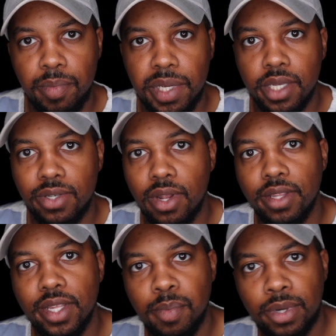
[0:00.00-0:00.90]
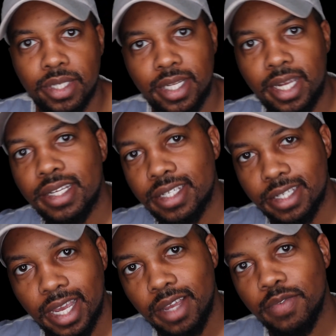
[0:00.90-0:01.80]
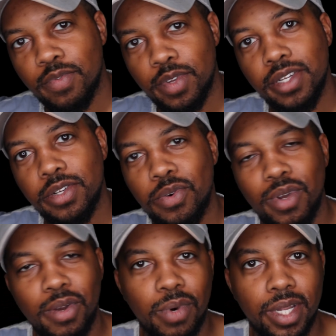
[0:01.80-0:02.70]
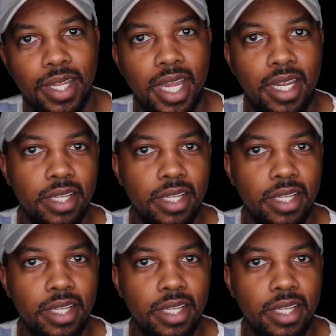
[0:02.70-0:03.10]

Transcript: because all of them are staying safe and doing what they